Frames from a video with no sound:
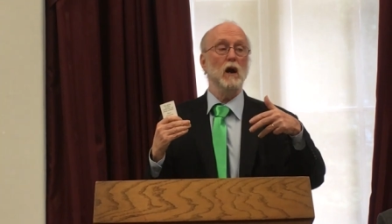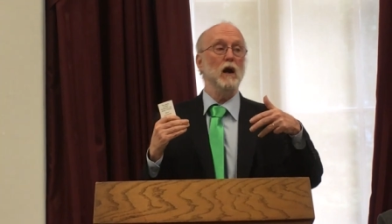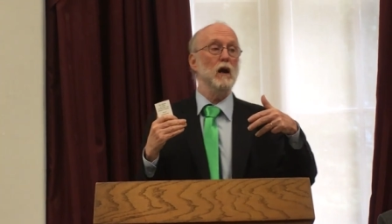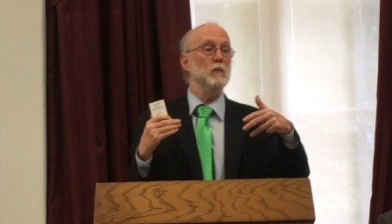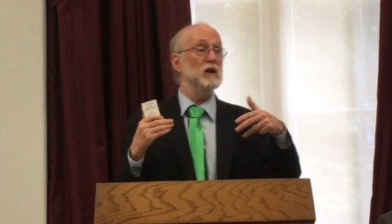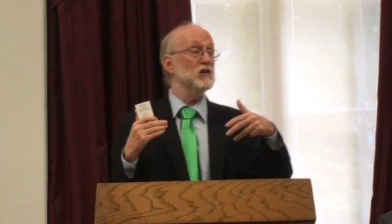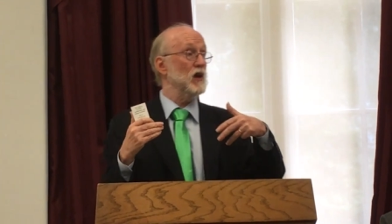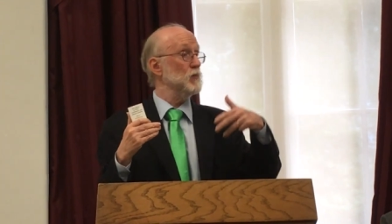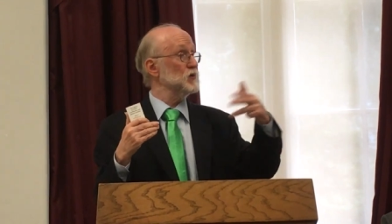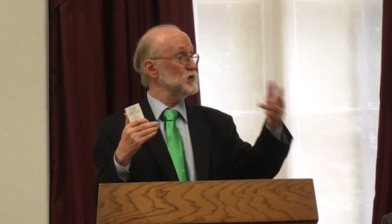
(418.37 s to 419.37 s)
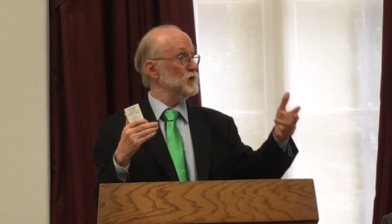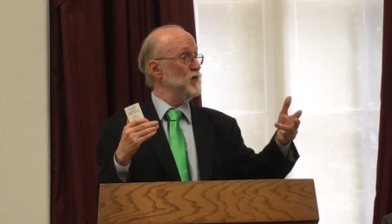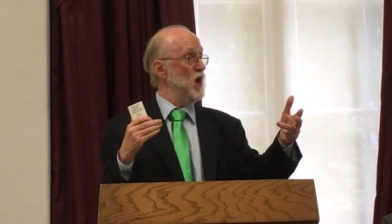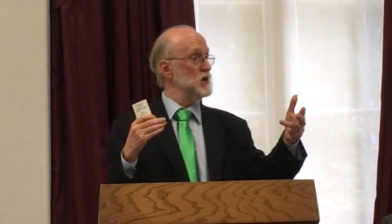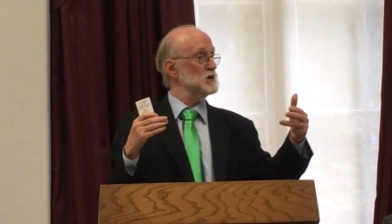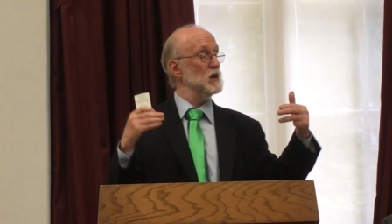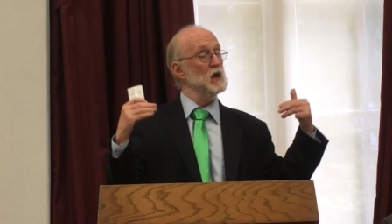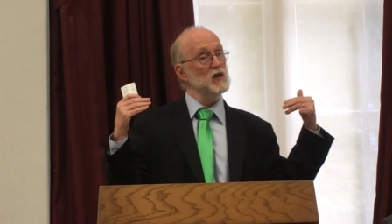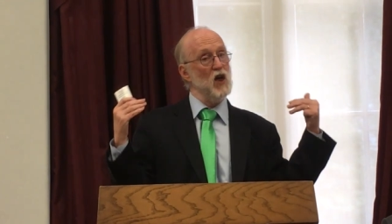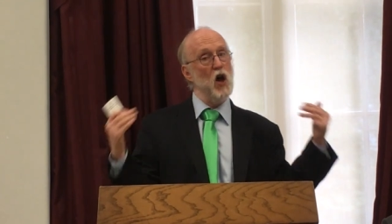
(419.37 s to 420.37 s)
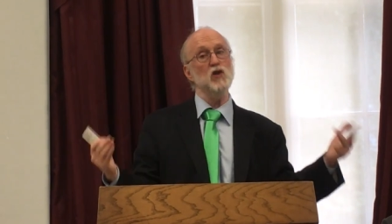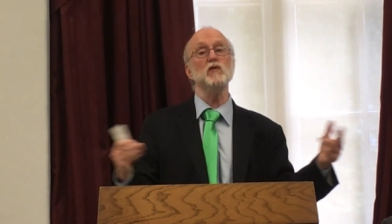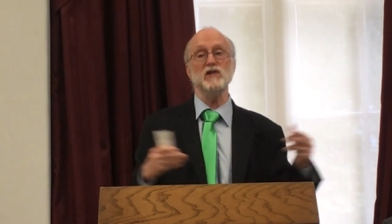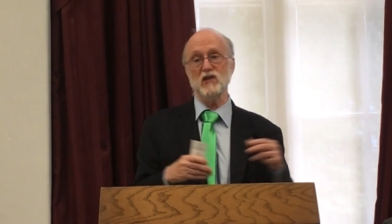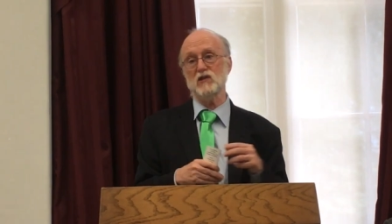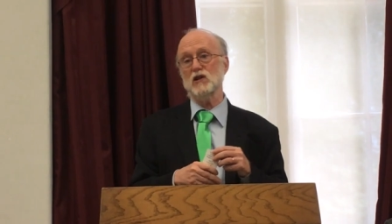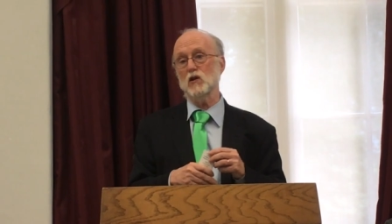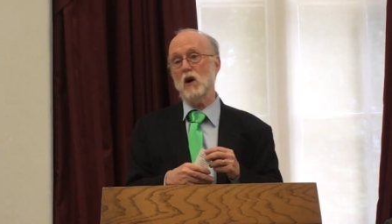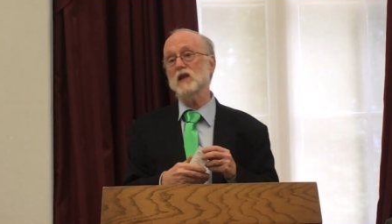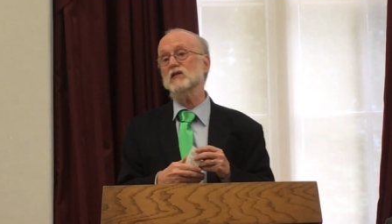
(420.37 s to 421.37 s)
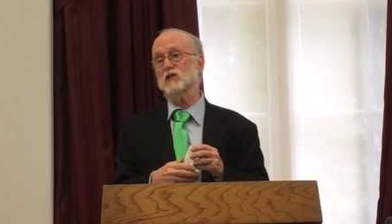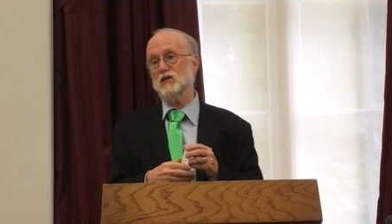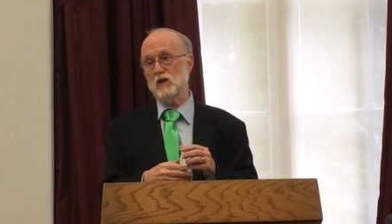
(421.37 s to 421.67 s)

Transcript: um, is able to fund the 160 crisis